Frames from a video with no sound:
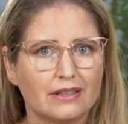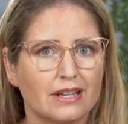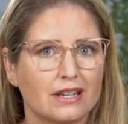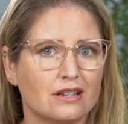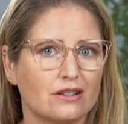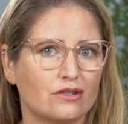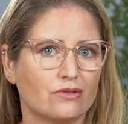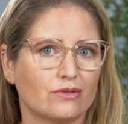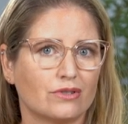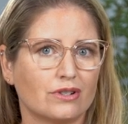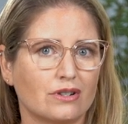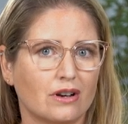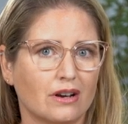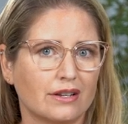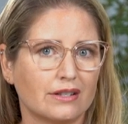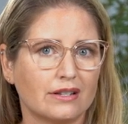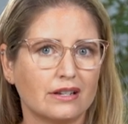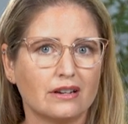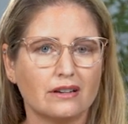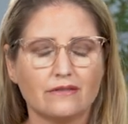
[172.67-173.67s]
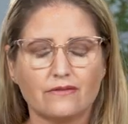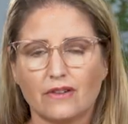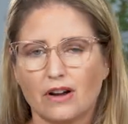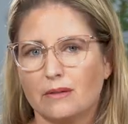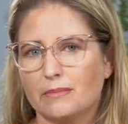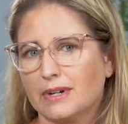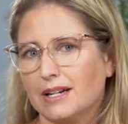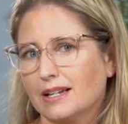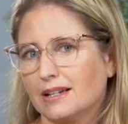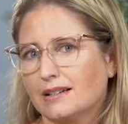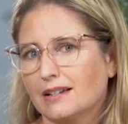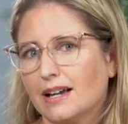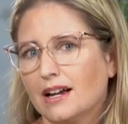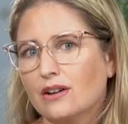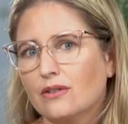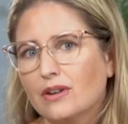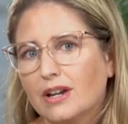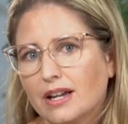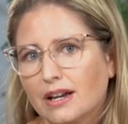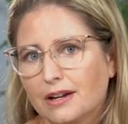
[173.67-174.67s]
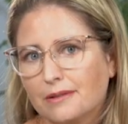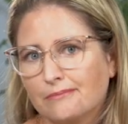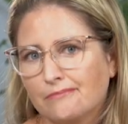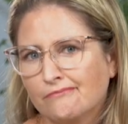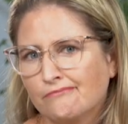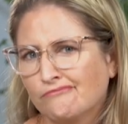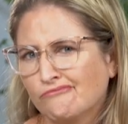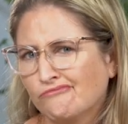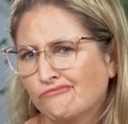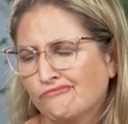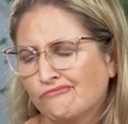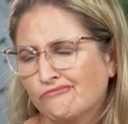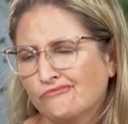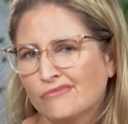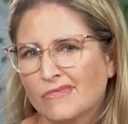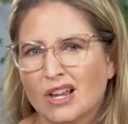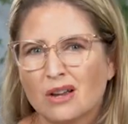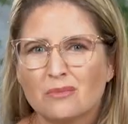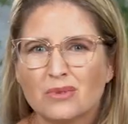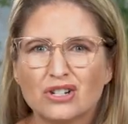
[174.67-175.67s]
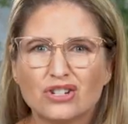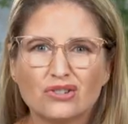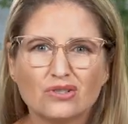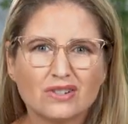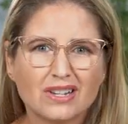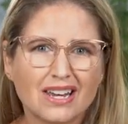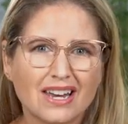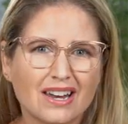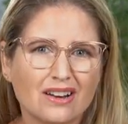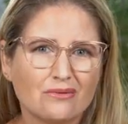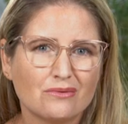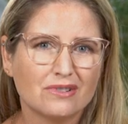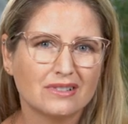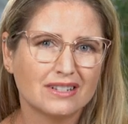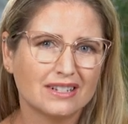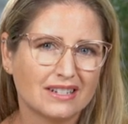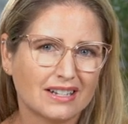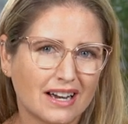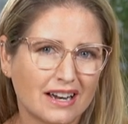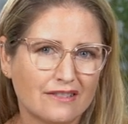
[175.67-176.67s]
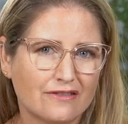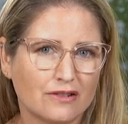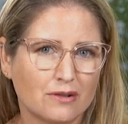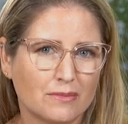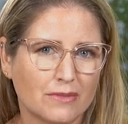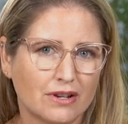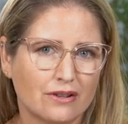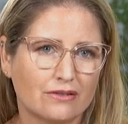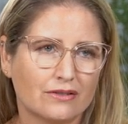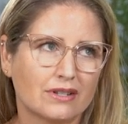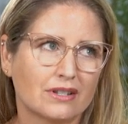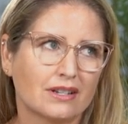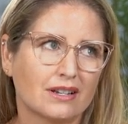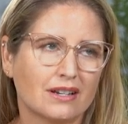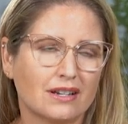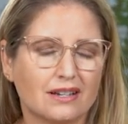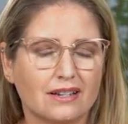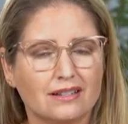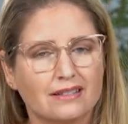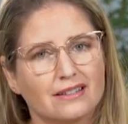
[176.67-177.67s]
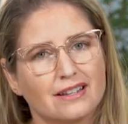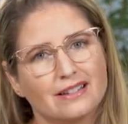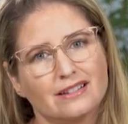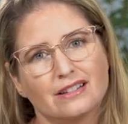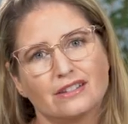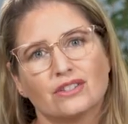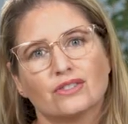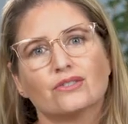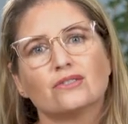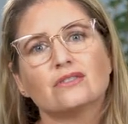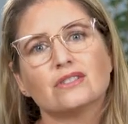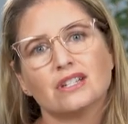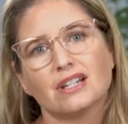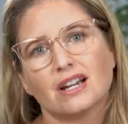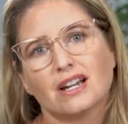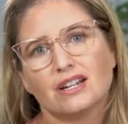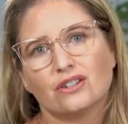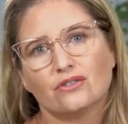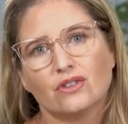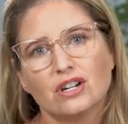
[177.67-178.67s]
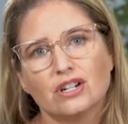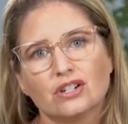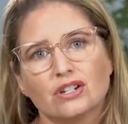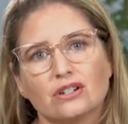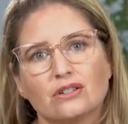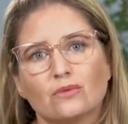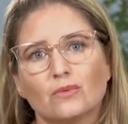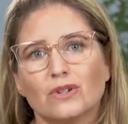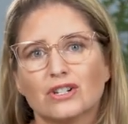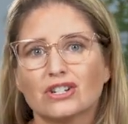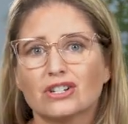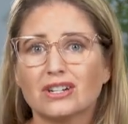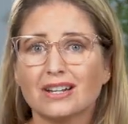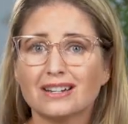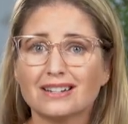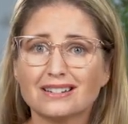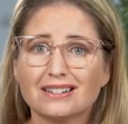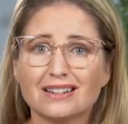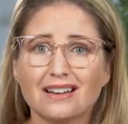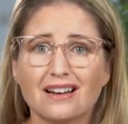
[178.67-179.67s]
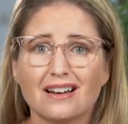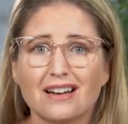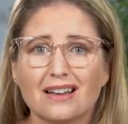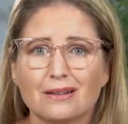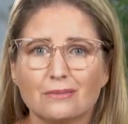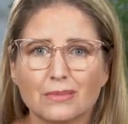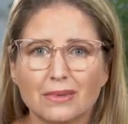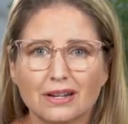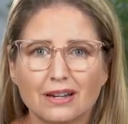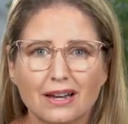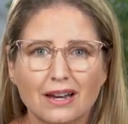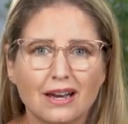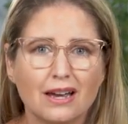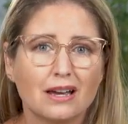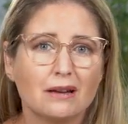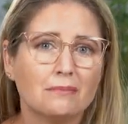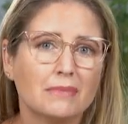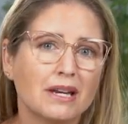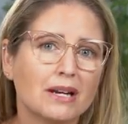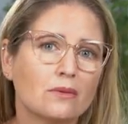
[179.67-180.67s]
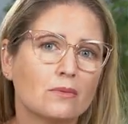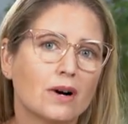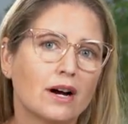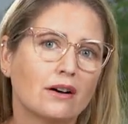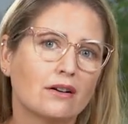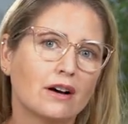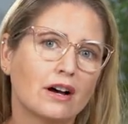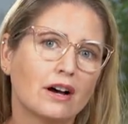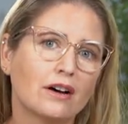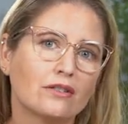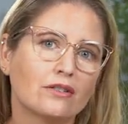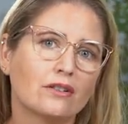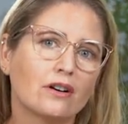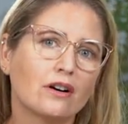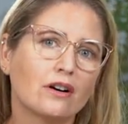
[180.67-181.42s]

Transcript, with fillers: they induce nausea, vomiting, and diarrhea. But you can't really die from those, unless it's through dehydration, which takes time. Meanwhile, other